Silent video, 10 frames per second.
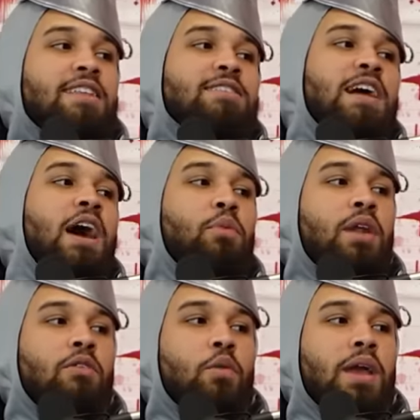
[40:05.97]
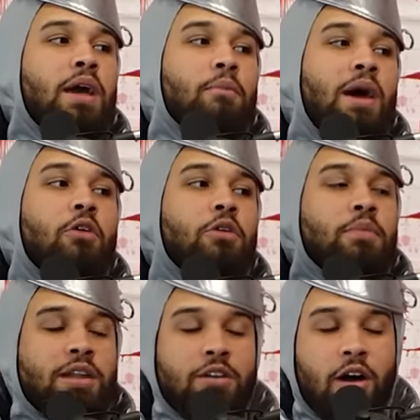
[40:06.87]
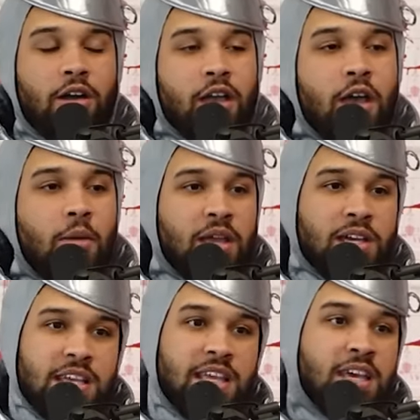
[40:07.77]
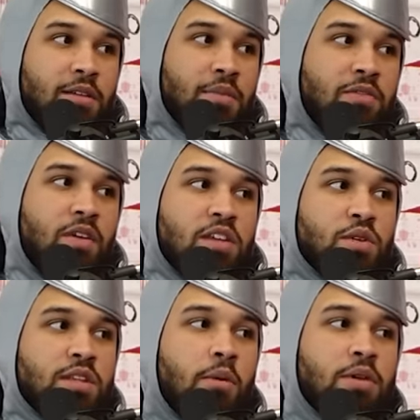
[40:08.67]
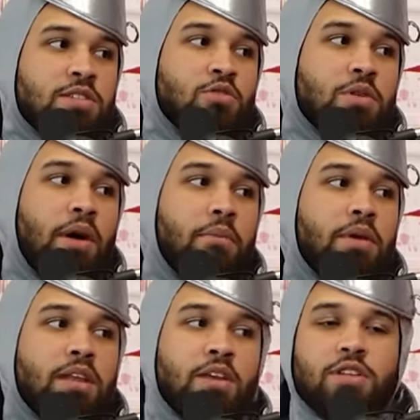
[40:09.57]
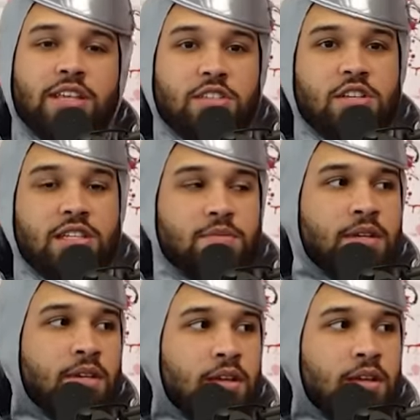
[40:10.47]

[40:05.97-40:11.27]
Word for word: to stop whenever we got Malcolm, my dog, because I kicked him in the face one time because he was a puppy and he would like to chase me.